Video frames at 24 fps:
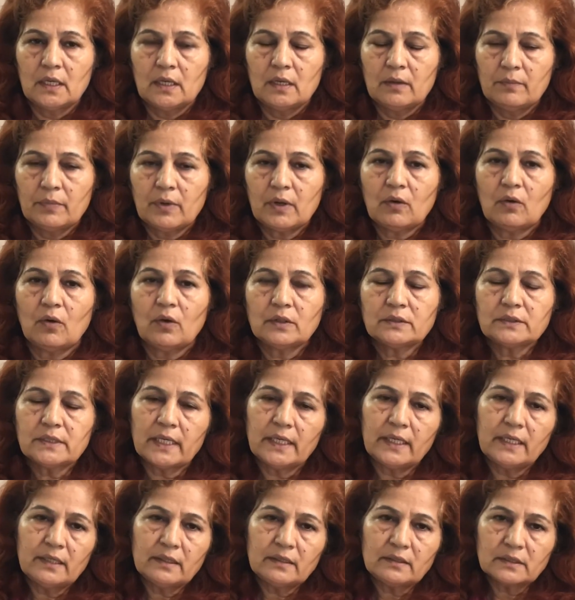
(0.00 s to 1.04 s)
because
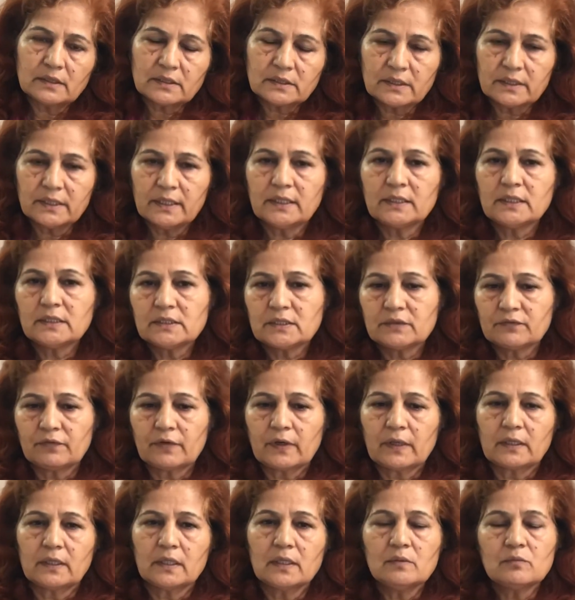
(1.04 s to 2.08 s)
the interest rate is
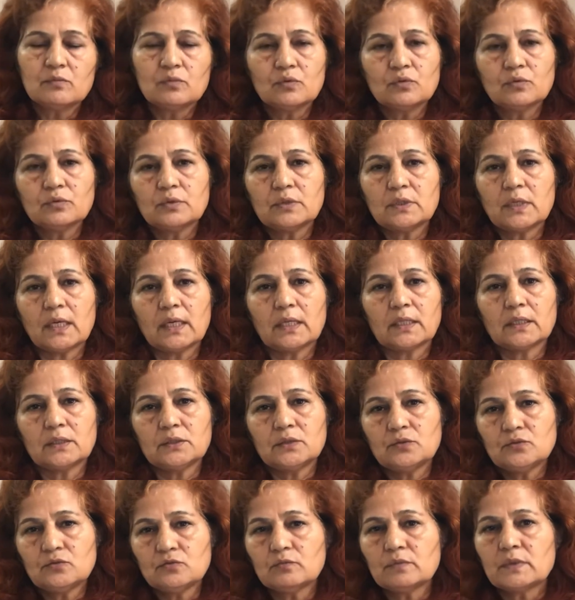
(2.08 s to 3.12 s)
affecting both the
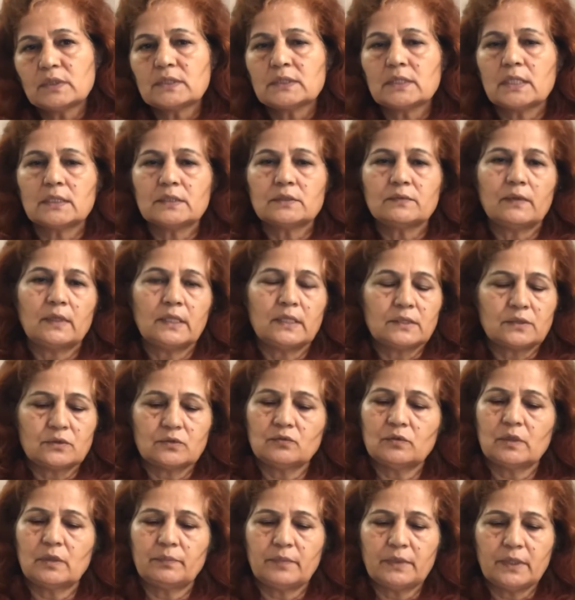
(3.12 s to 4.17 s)
consumers as well as to
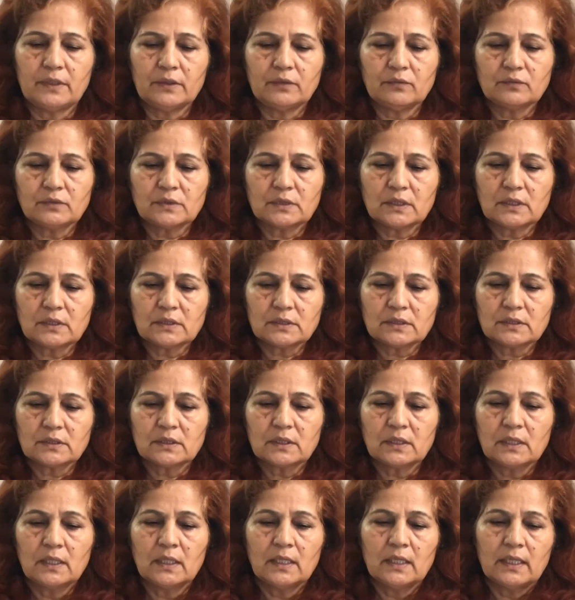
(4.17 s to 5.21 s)
the producers,
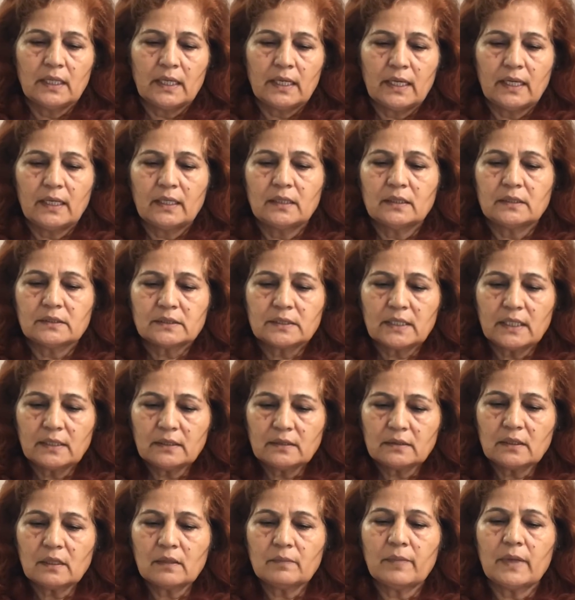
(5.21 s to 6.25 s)
and
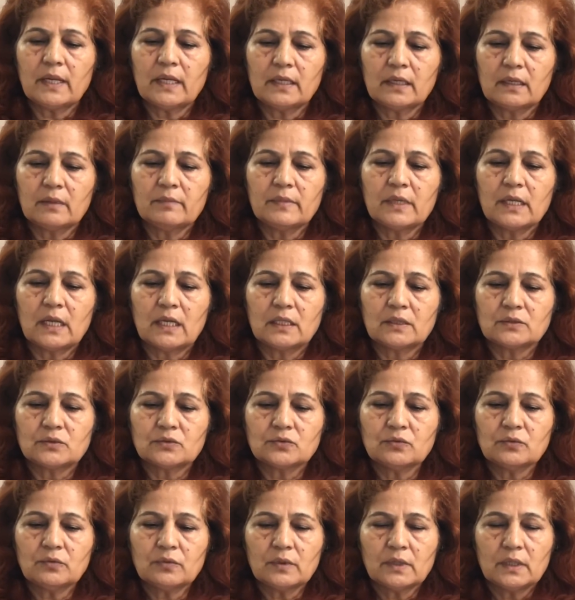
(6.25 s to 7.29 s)
central bank may
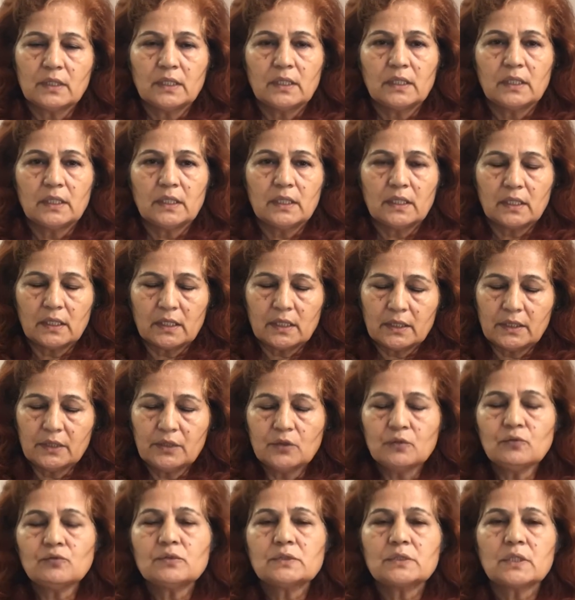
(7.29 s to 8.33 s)
also
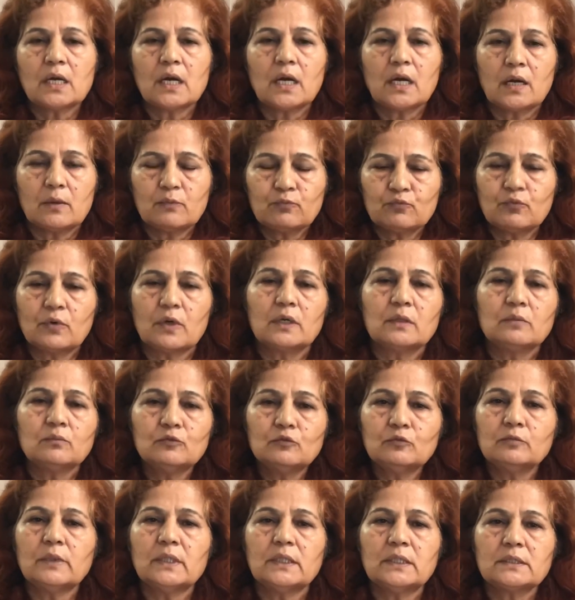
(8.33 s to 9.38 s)
reduce the upward
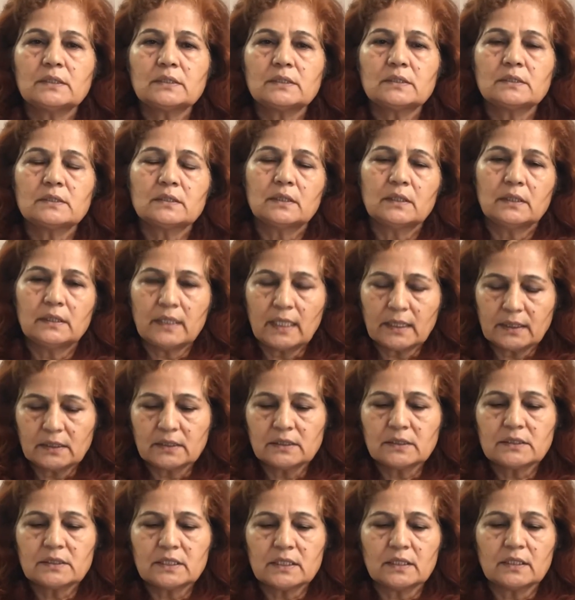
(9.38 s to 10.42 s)
movements that
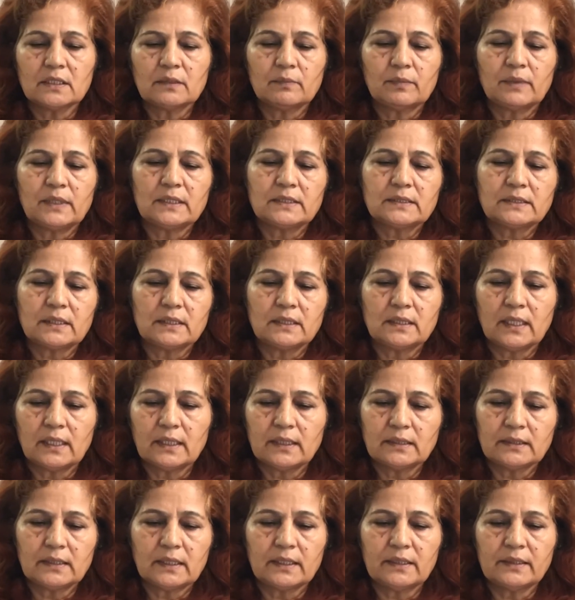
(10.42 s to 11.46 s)
is taking place in the
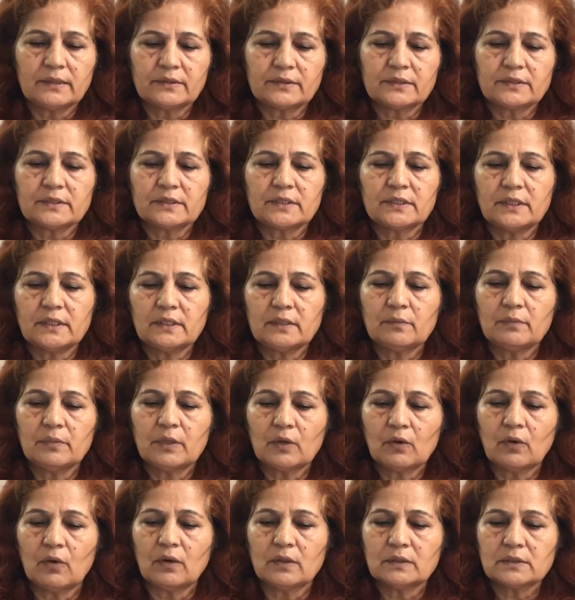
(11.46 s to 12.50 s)
interest rate,
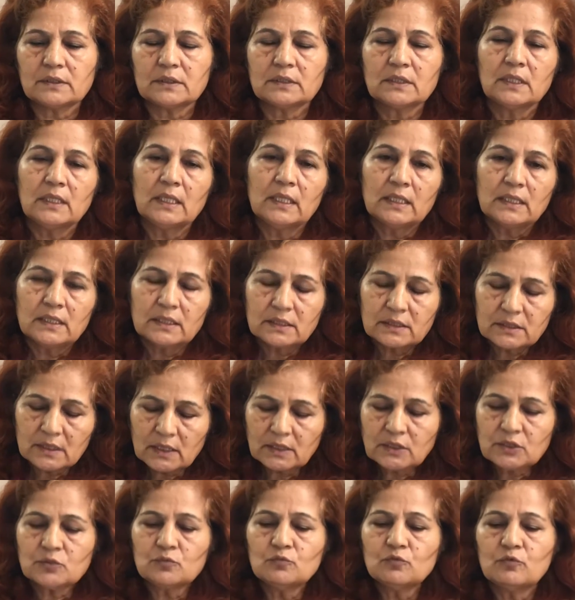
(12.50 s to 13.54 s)
because
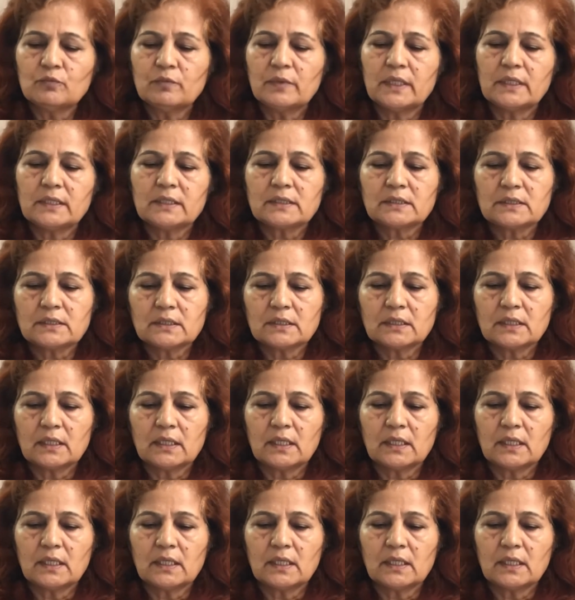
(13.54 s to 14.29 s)
such movements